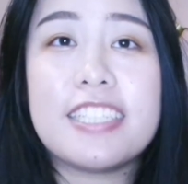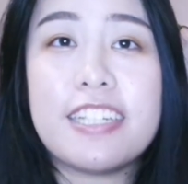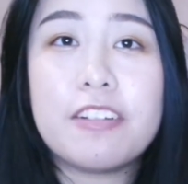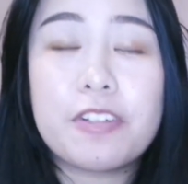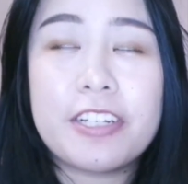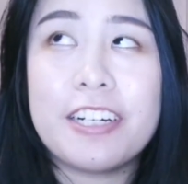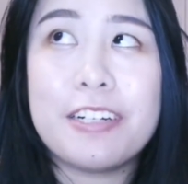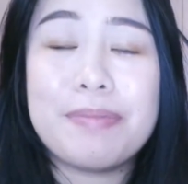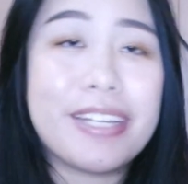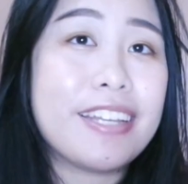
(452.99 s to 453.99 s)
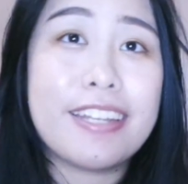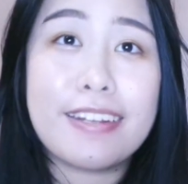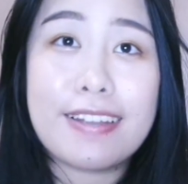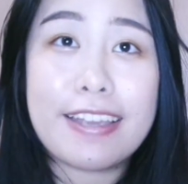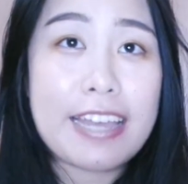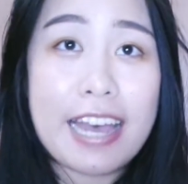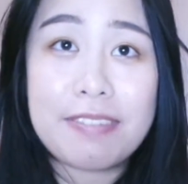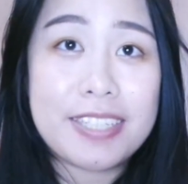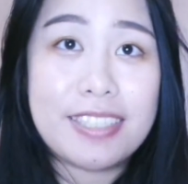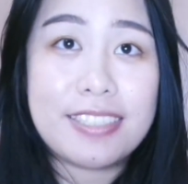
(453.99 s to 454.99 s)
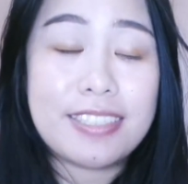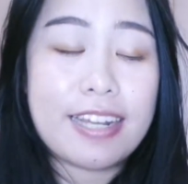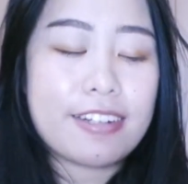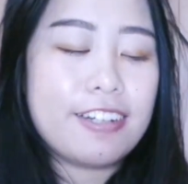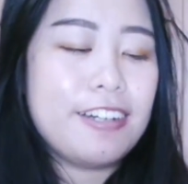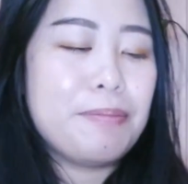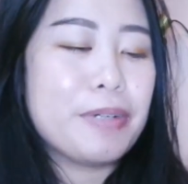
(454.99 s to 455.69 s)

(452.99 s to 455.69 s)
they don't come in like half sizes at all,